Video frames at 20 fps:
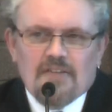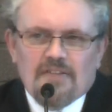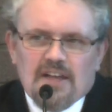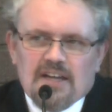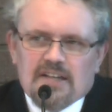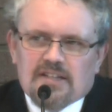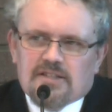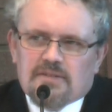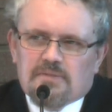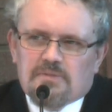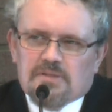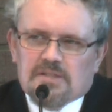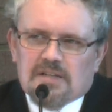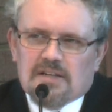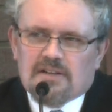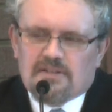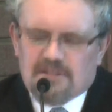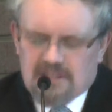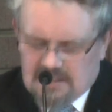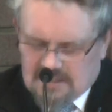This was
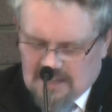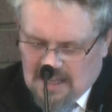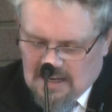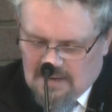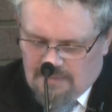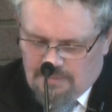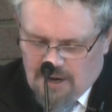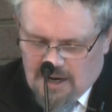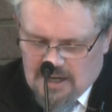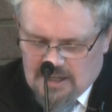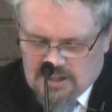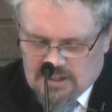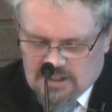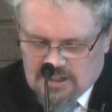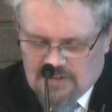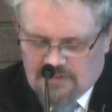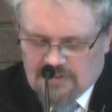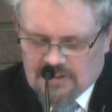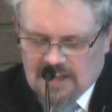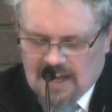a
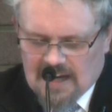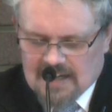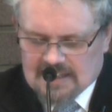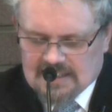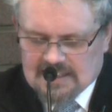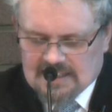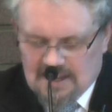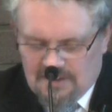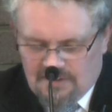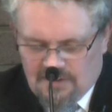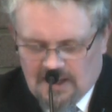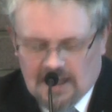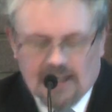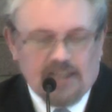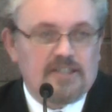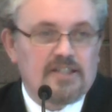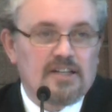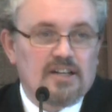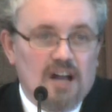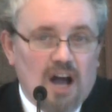celebration of
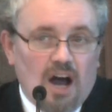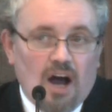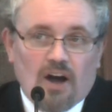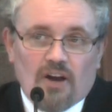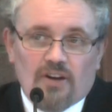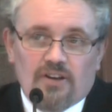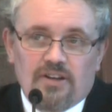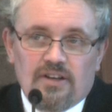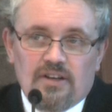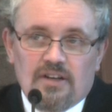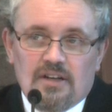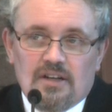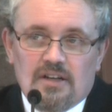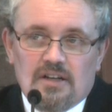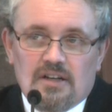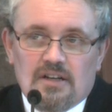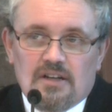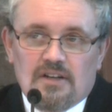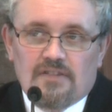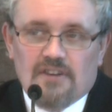thanksgiving to God
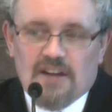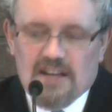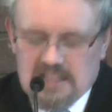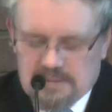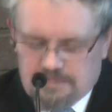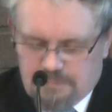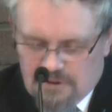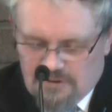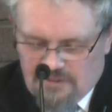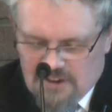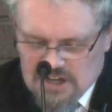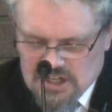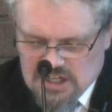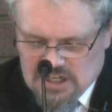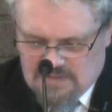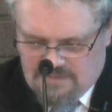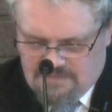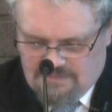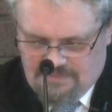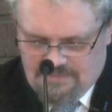for his
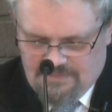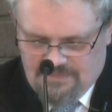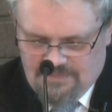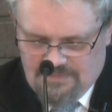provision.